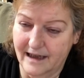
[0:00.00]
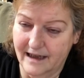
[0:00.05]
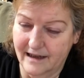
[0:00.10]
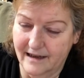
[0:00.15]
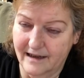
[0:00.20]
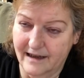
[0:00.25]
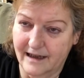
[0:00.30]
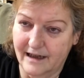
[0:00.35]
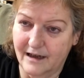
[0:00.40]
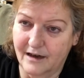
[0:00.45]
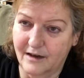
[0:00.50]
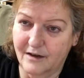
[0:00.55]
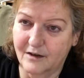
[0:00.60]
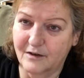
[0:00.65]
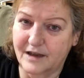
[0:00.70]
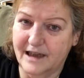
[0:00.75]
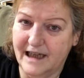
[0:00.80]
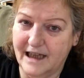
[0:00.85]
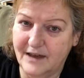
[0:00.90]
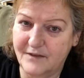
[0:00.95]

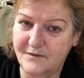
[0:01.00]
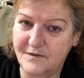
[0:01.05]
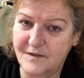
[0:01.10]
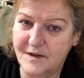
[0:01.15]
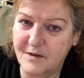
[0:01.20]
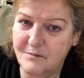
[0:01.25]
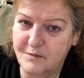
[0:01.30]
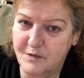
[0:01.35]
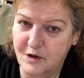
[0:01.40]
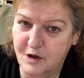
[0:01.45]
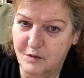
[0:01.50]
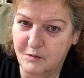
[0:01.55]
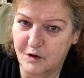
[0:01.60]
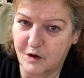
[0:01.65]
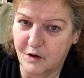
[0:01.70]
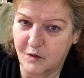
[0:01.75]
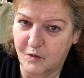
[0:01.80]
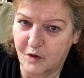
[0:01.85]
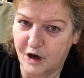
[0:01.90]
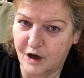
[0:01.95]
give the boomer
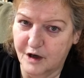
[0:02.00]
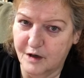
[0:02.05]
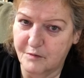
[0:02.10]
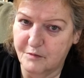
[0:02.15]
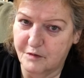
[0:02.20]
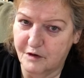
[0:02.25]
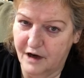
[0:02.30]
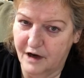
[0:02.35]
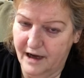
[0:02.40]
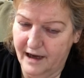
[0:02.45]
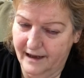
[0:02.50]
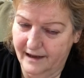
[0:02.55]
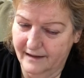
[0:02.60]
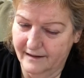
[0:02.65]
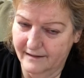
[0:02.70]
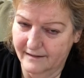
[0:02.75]
word a break.